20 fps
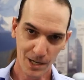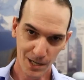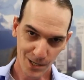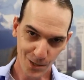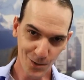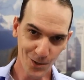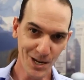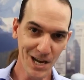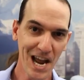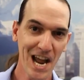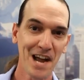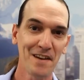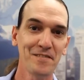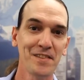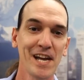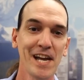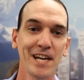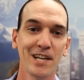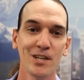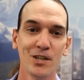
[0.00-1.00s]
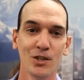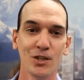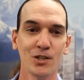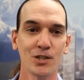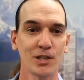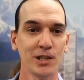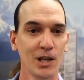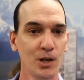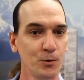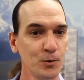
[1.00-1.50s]
You can have that. You
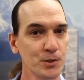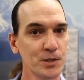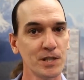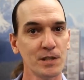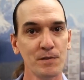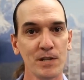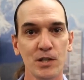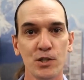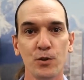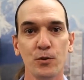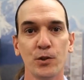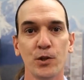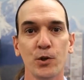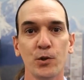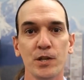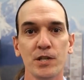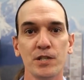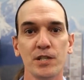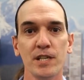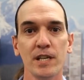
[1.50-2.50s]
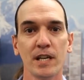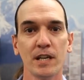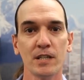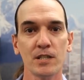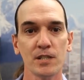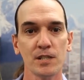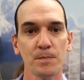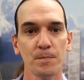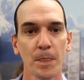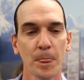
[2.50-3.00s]
just lower
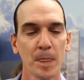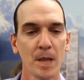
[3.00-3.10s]
CV236.